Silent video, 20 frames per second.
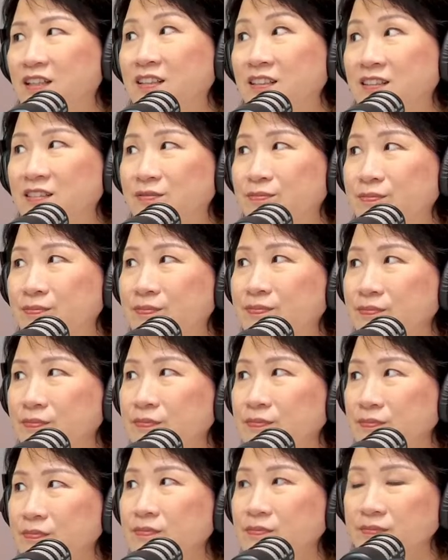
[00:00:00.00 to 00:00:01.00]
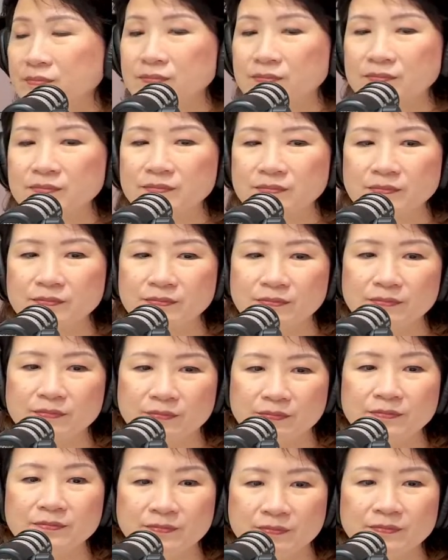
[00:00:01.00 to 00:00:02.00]
my brother is a doctor,
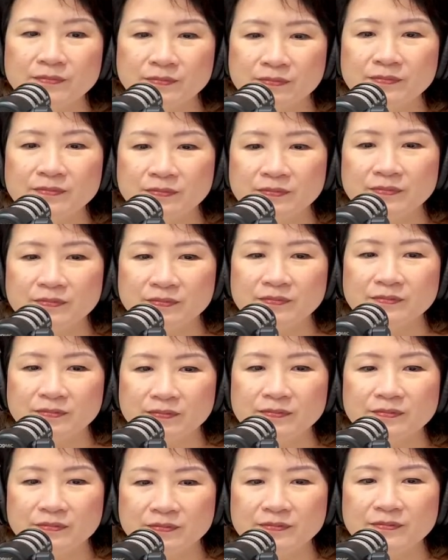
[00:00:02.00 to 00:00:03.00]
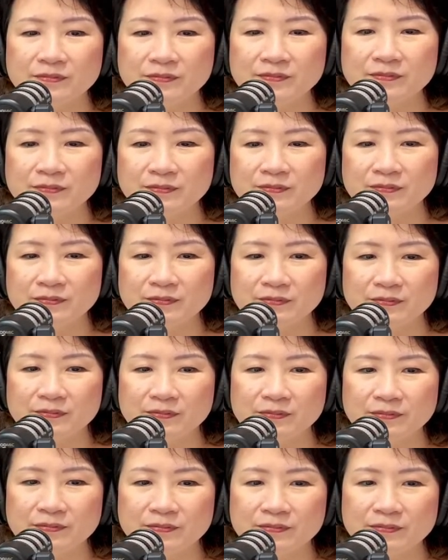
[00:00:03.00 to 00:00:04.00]
as you know. When he
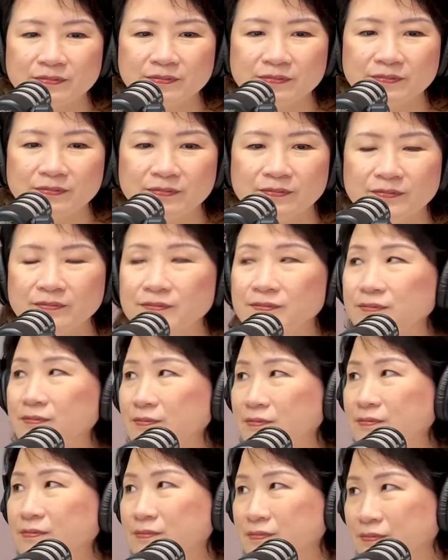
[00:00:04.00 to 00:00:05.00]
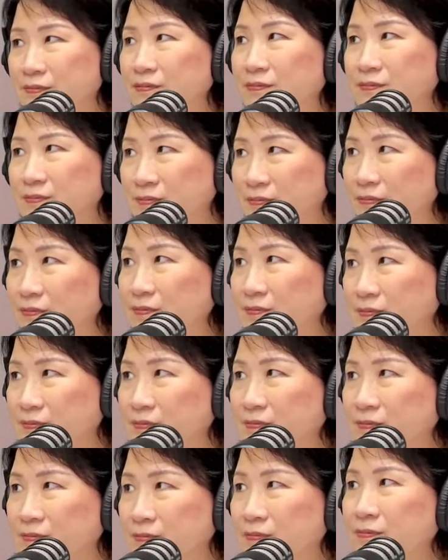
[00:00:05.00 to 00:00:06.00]
was a younger doctor, he was working
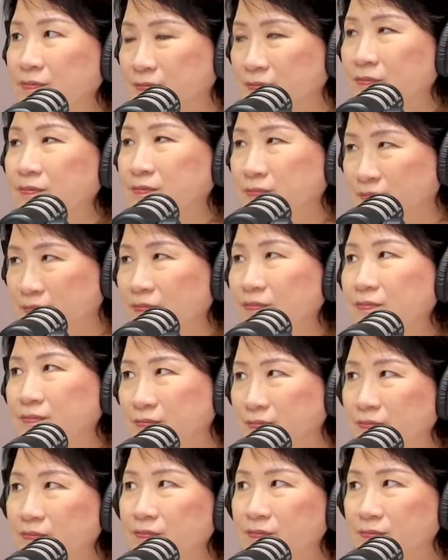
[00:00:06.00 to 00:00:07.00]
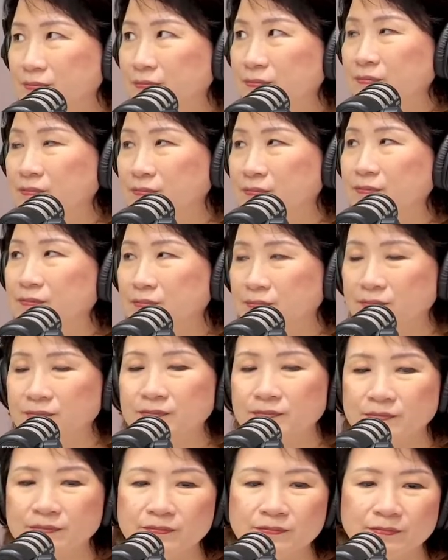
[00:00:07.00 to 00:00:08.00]
in the hospital. And
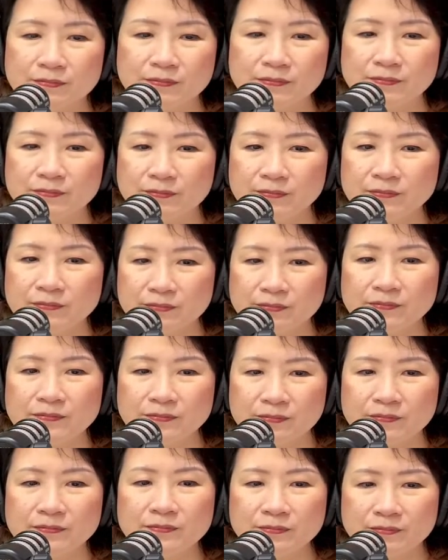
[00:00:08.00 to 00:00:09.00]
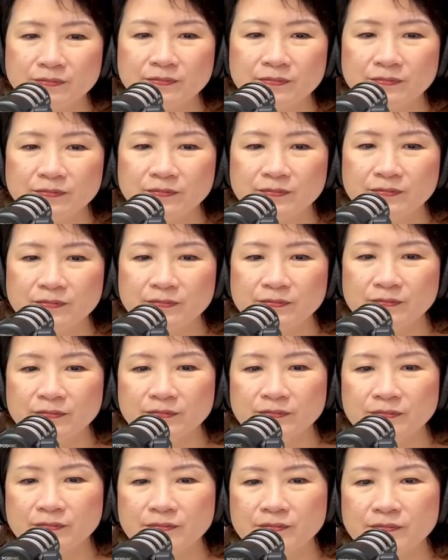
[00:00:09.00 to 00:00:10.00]
one patient with
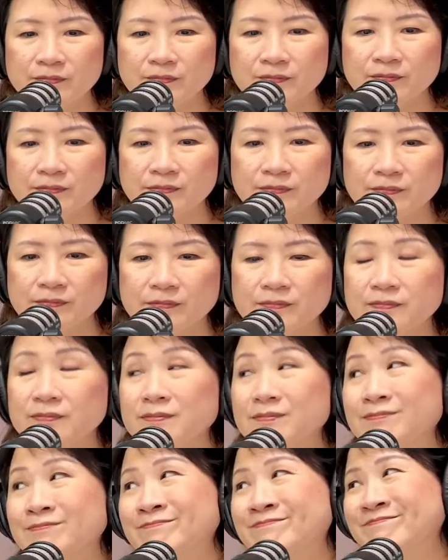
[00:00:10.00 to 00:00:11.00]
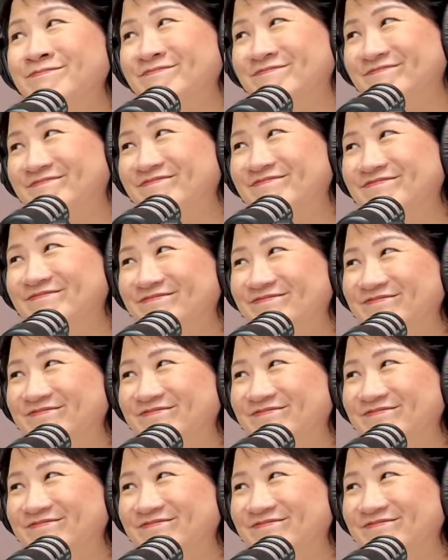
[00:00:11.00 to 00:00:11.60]
diabetes, very bad diabetes, came in.